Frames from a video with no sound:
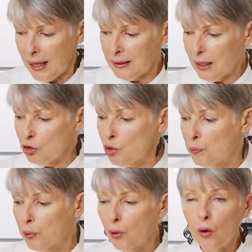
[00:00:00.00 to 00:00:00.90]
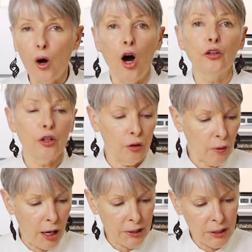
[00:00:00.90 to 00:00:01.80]
And then you pour on the
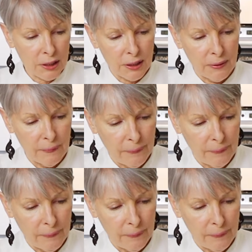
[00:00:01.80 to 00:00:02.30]
crust.